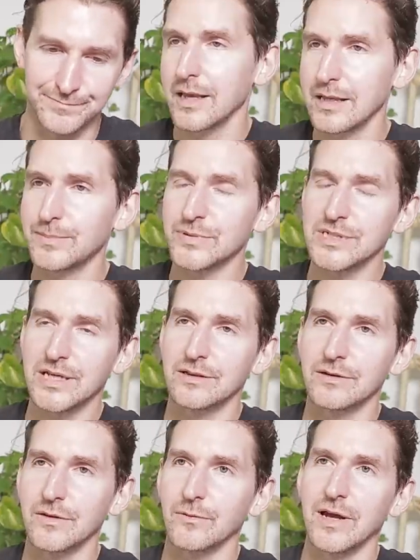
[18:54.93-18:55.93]
In
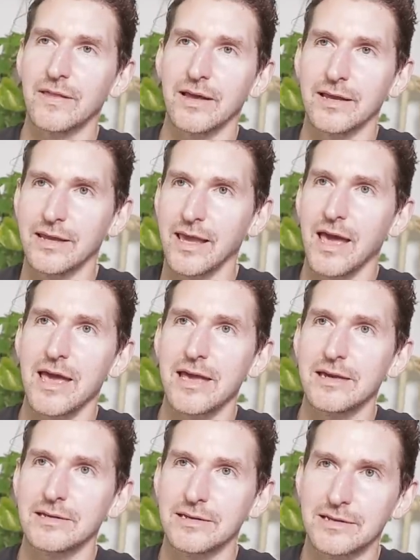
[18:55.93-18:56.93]
particular, the way that
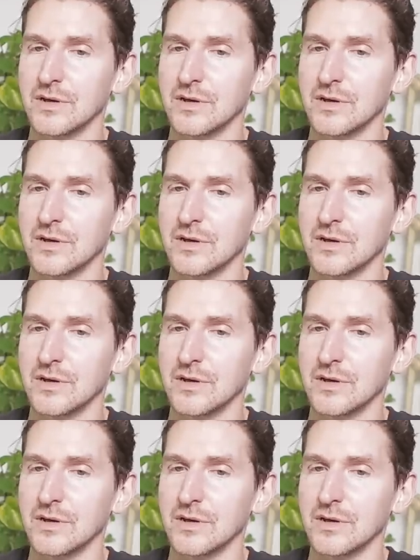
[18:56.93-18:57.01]
Gay